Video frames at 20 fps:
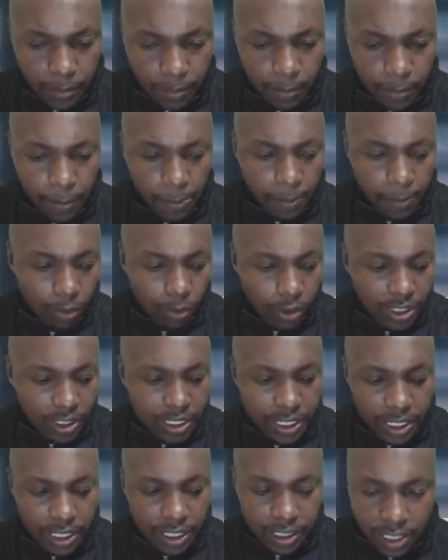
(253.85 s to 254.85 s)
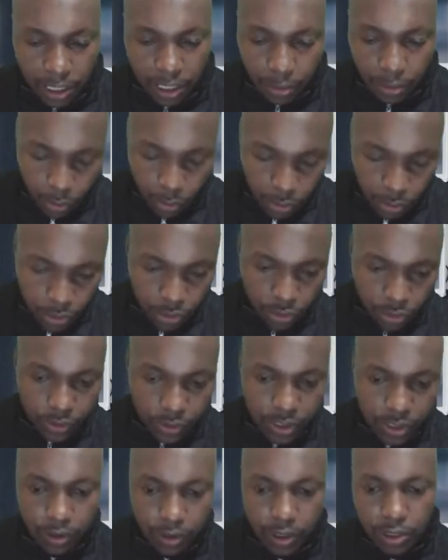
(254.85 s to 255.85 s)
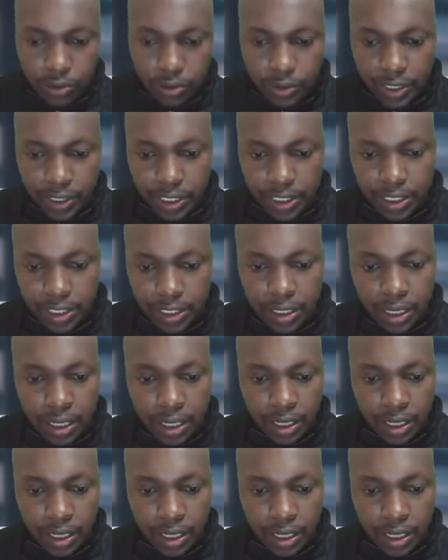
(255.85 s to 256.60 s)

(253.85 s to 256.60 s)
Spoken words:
what else are we going to use in order to get